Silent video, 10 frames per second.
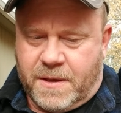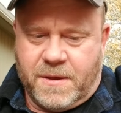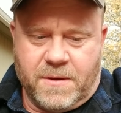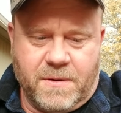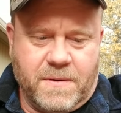
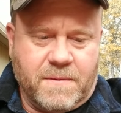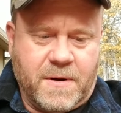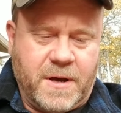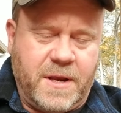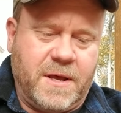All
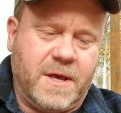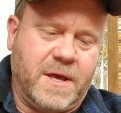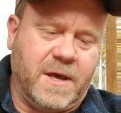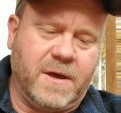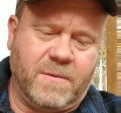right.
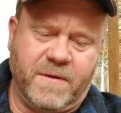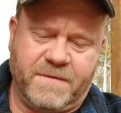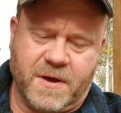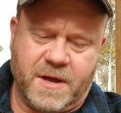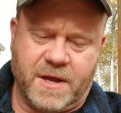And we've
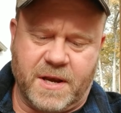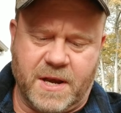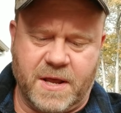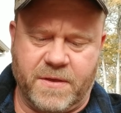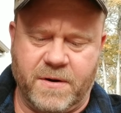got
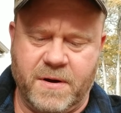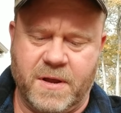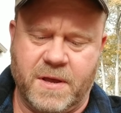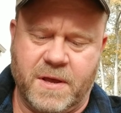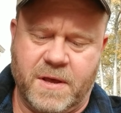another
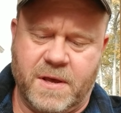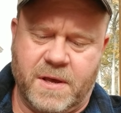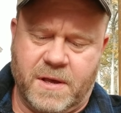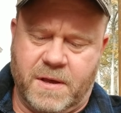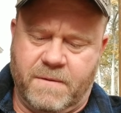
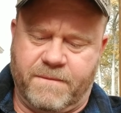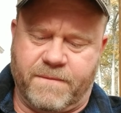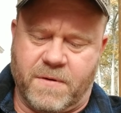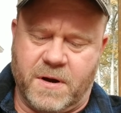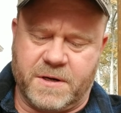
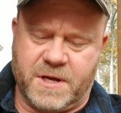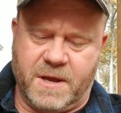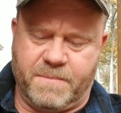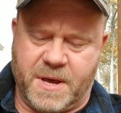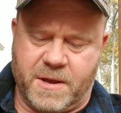frog
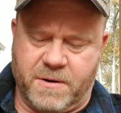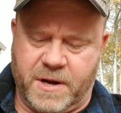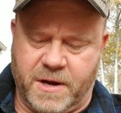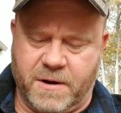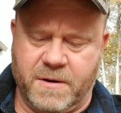type pattern
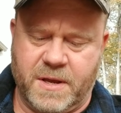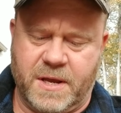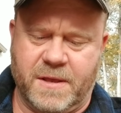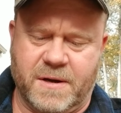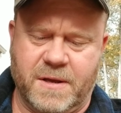here,
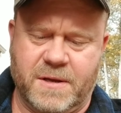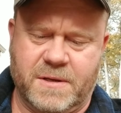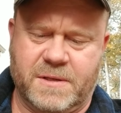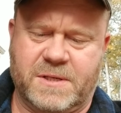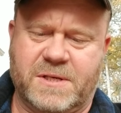and
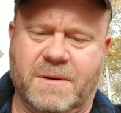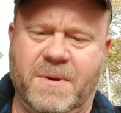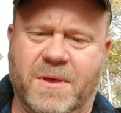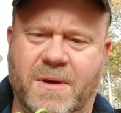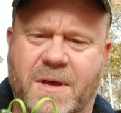some
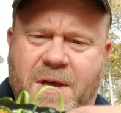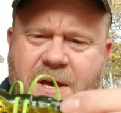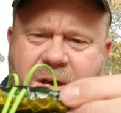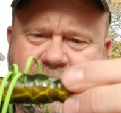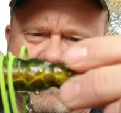of the
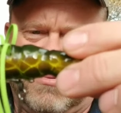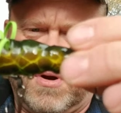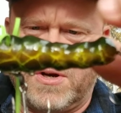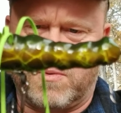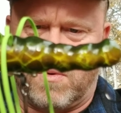
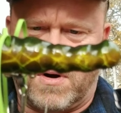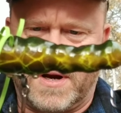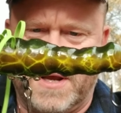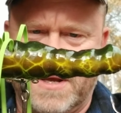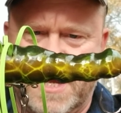brushwork
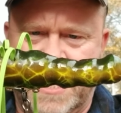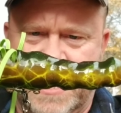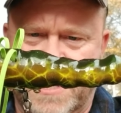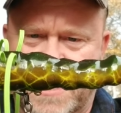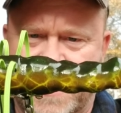
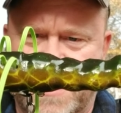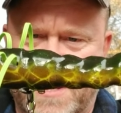and